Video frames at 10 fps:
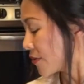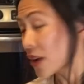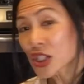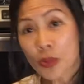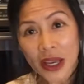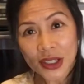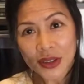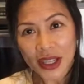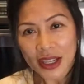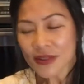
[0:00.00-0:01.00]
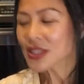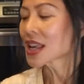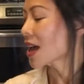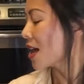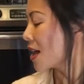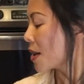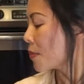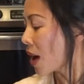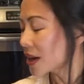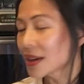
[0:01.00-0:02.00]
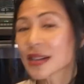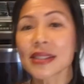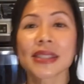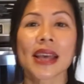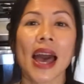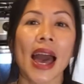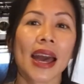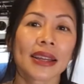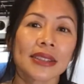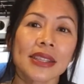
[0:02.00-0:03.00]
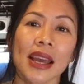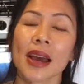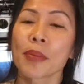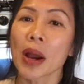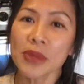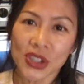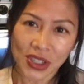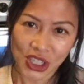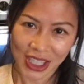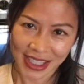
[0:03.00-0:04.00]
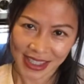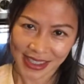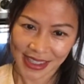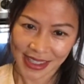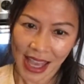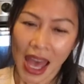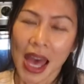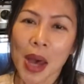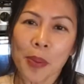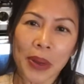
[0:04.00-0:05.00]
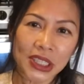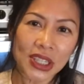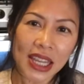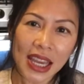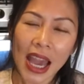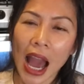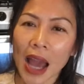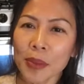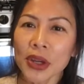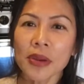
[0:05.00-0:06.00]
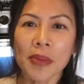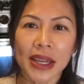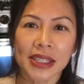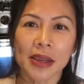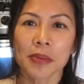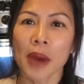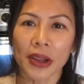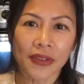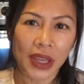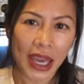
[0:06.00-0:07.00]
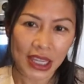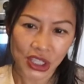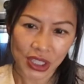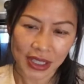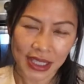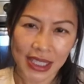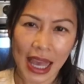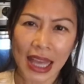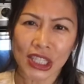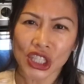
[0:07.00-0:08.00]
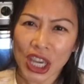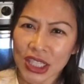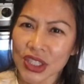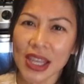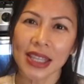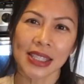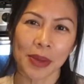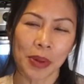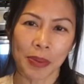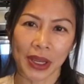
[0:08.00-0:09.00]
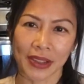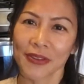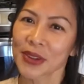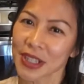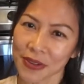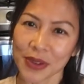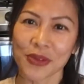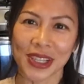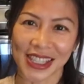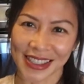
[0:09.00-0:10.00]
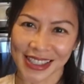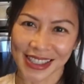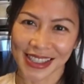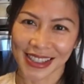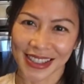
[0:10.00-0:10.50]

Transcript: fresh basil leaves, pine nuts, and Parmesan cheese. But today I'm going to make some modifications and change things up a bit for different reasons.